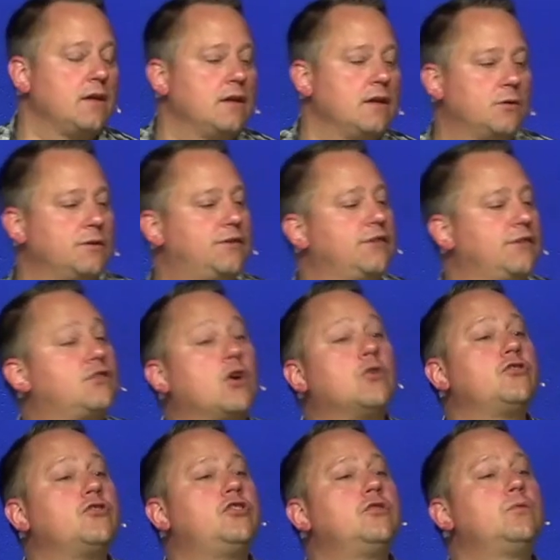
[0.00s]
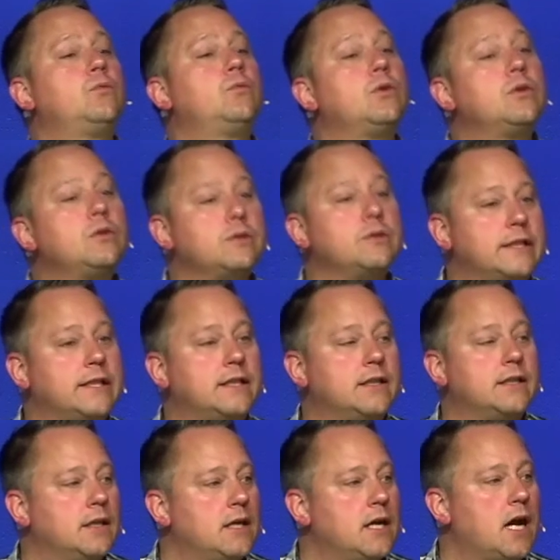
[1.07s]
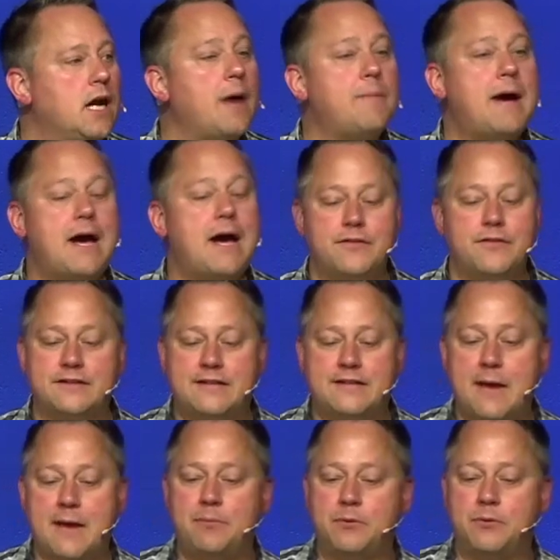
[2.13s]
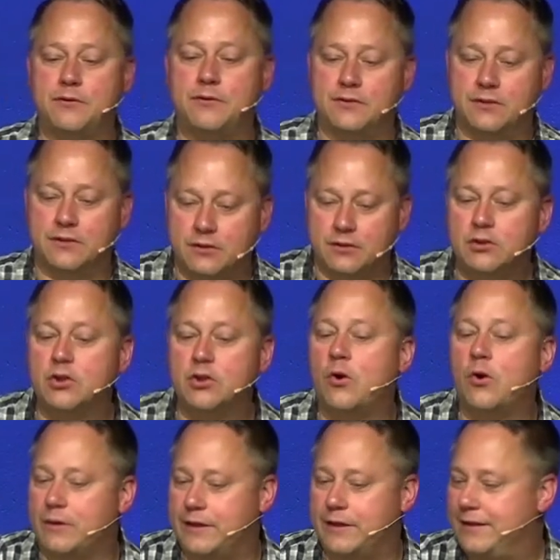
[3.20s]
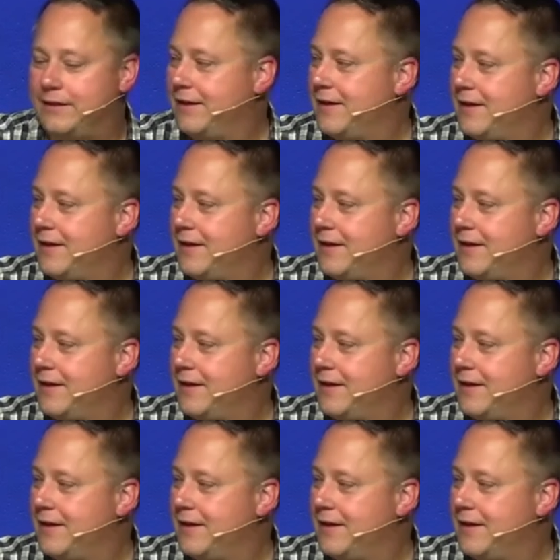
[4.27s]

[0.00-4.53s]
The Lord says, Don't you worry about the temple's glory.